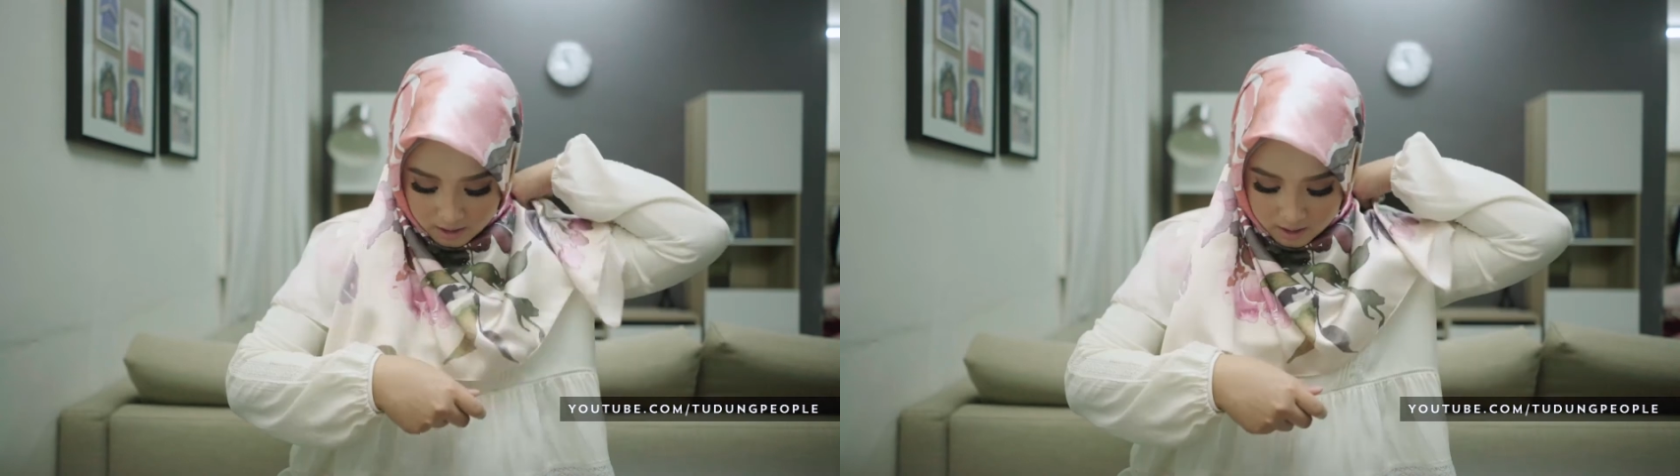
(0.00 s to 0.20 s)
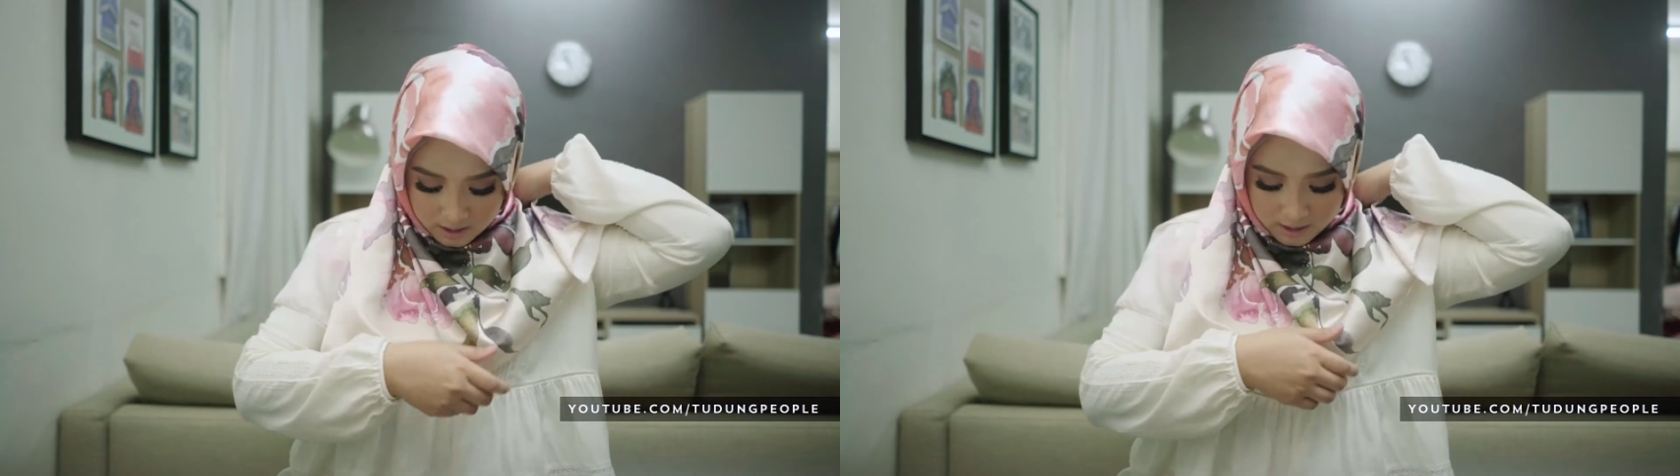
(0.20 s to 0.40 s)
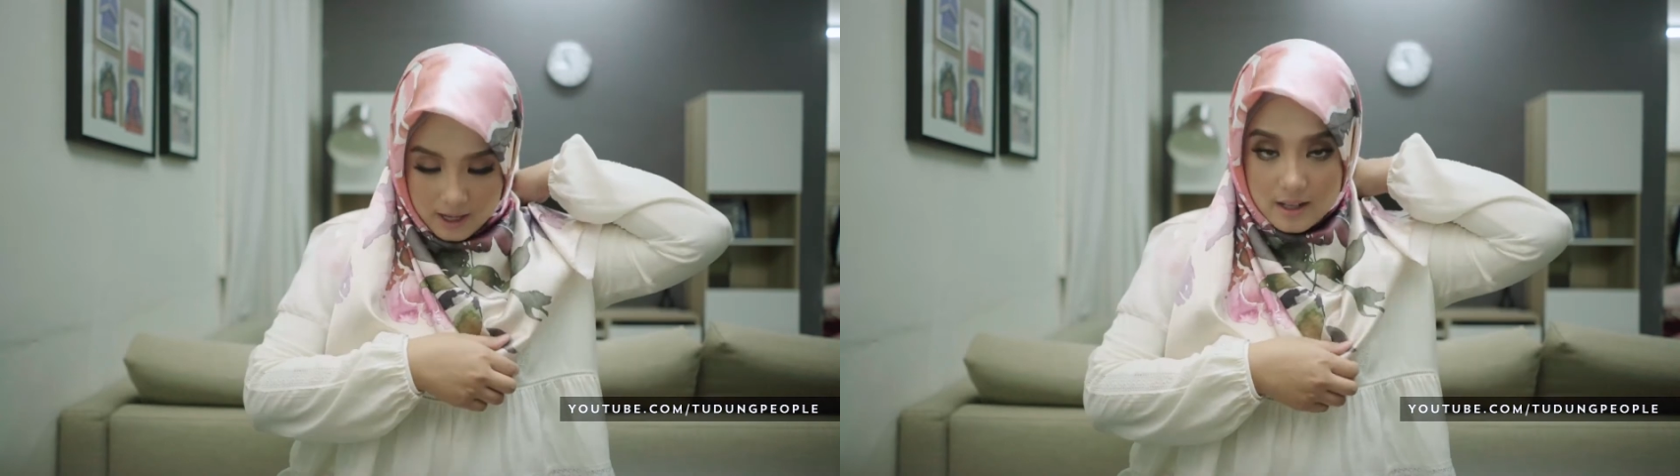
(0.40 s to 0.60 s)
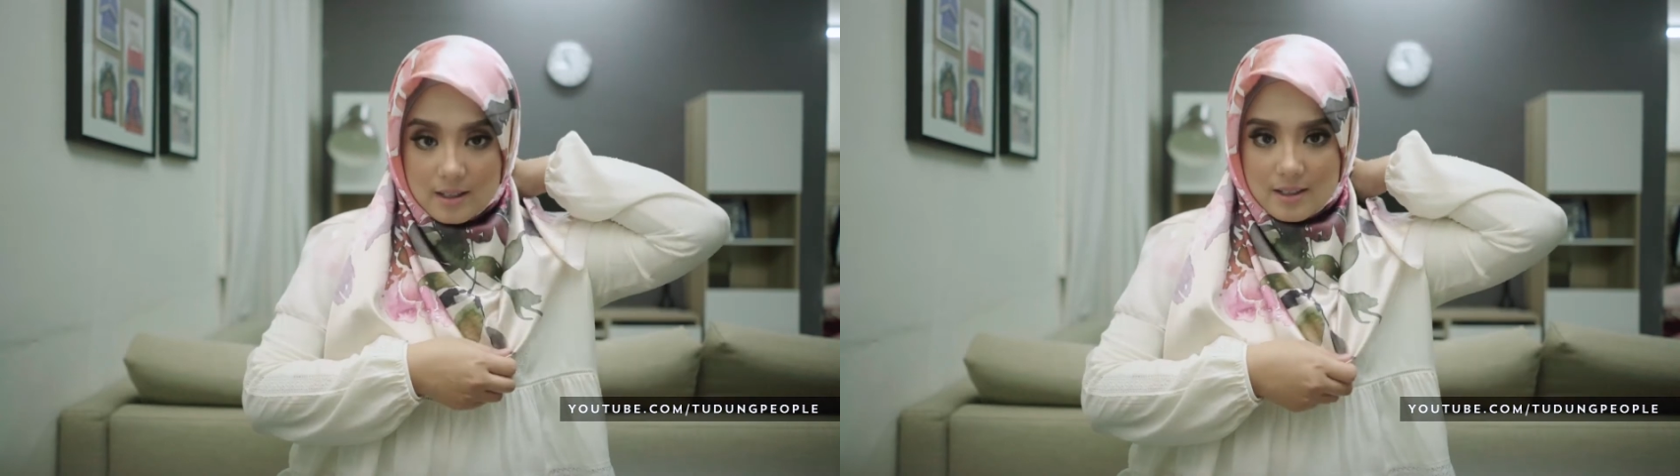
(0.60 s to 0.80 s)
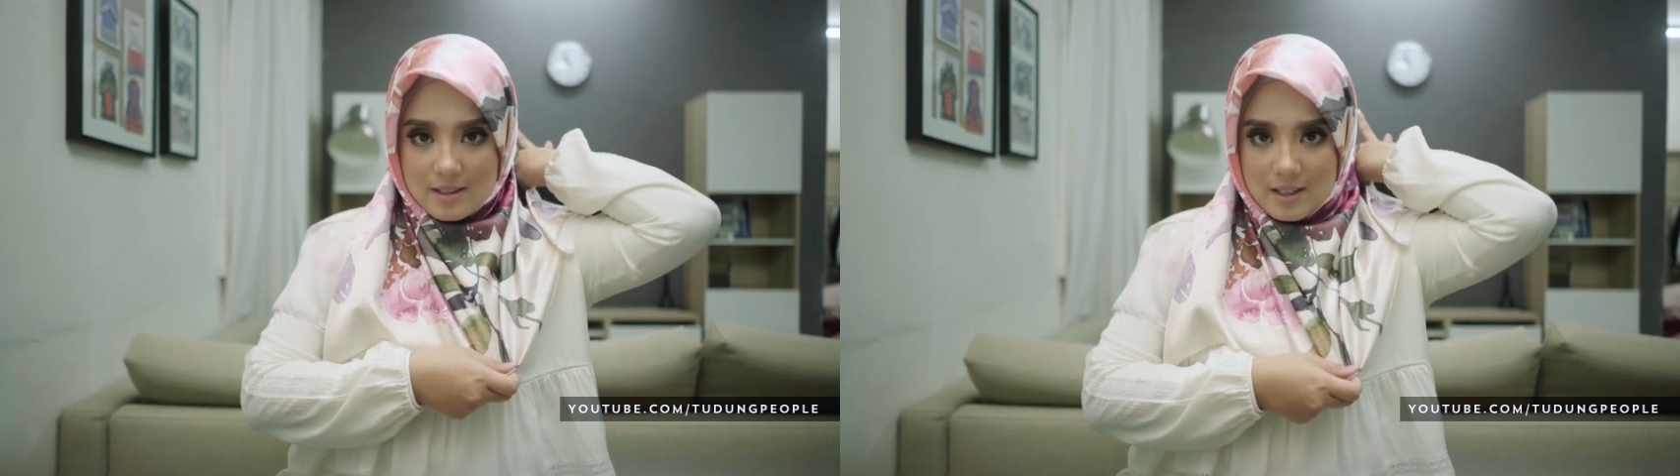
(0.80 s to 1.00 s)
dekat
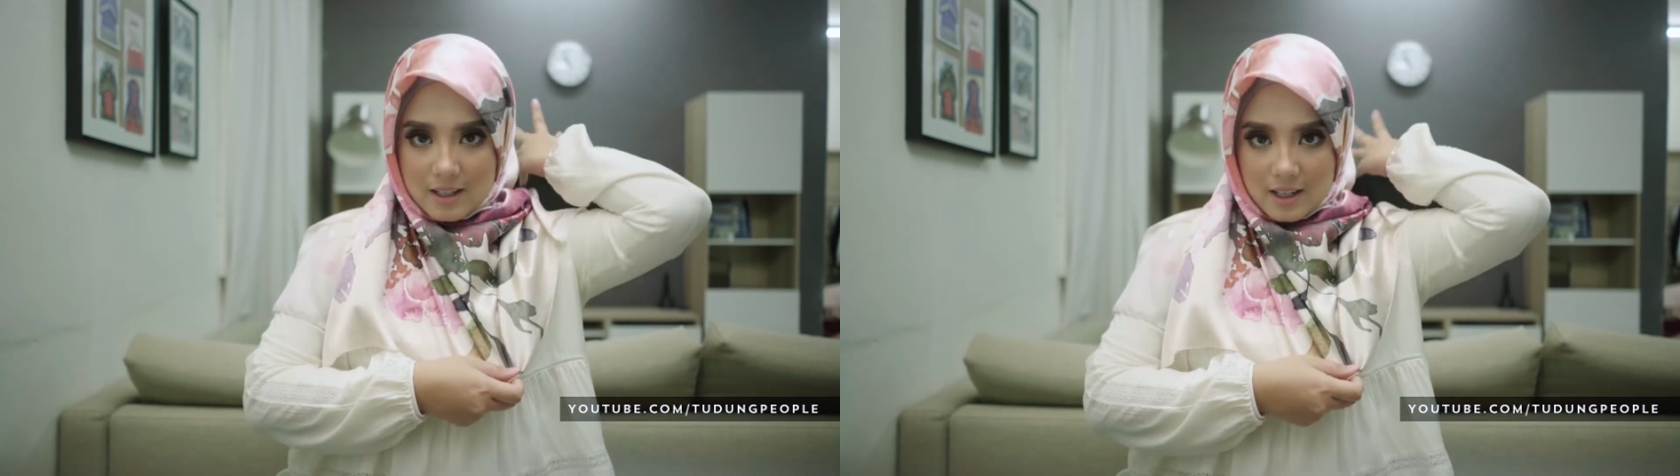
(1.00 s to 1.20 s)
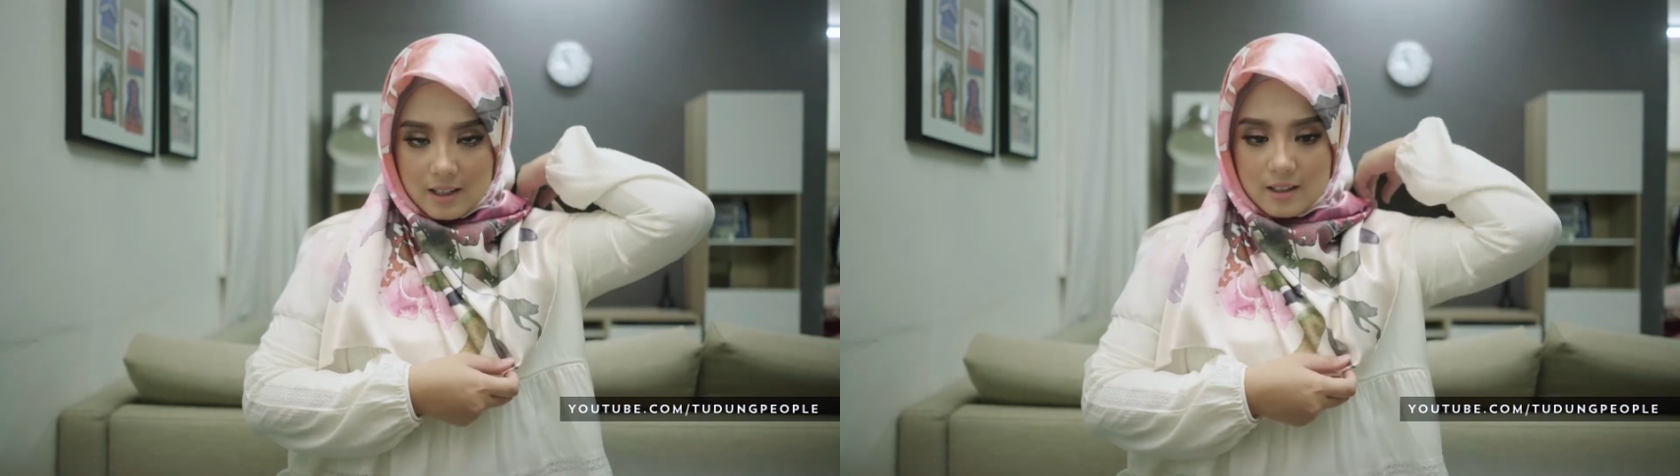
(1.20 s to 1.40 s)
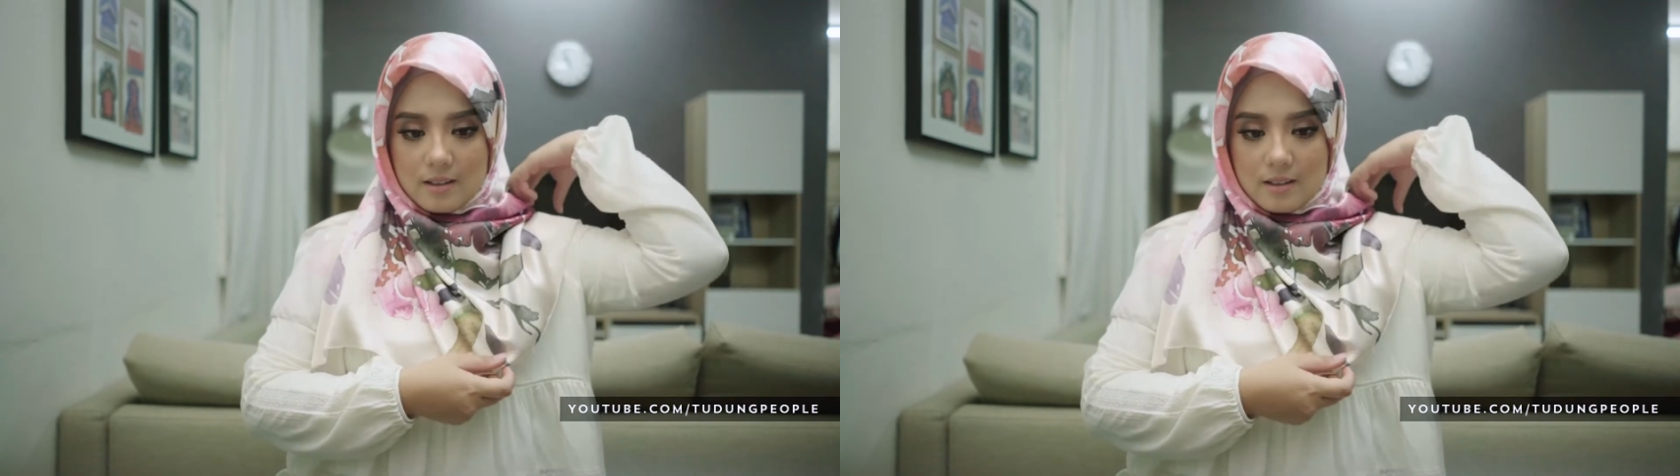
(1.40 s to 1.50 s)
sini.